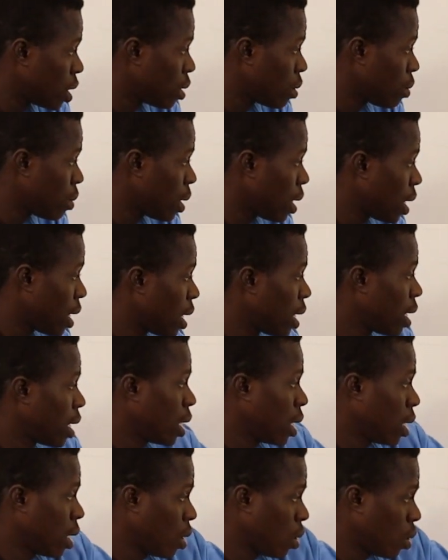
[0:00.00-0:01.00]
the number
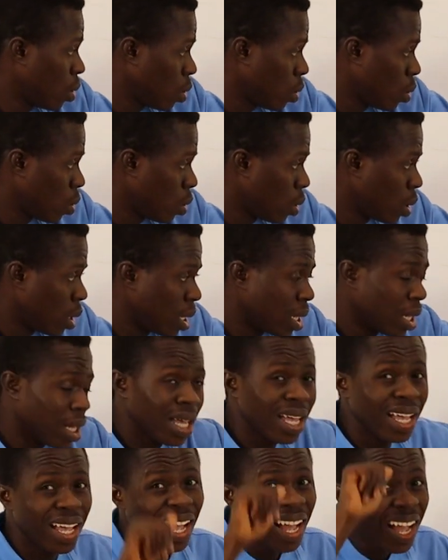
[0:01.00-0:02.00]
outside the square
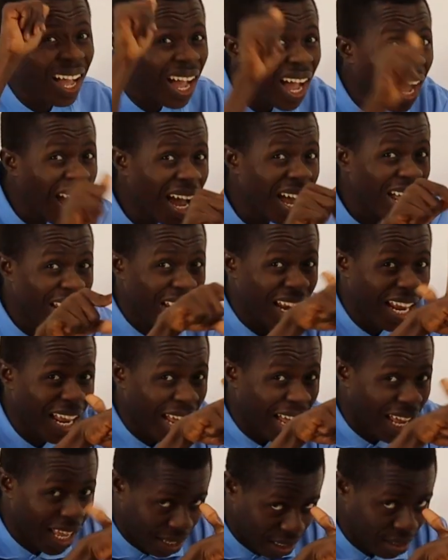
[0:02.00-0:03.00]
root sign,
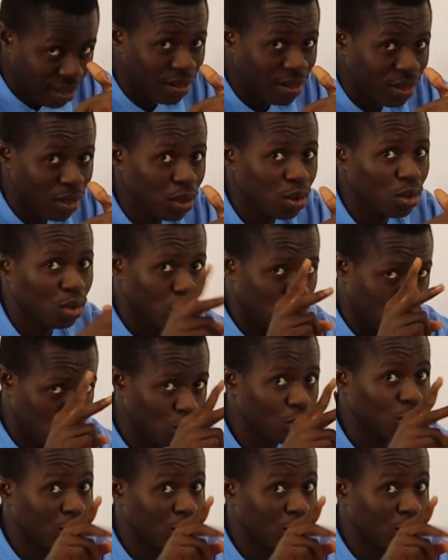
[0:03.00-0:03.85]
they will multiply themselves.